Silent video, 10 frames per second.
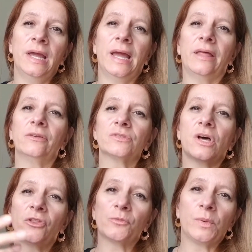And there's
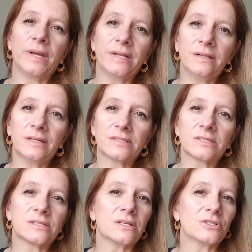other playlists
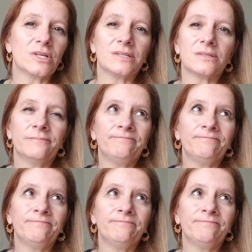such as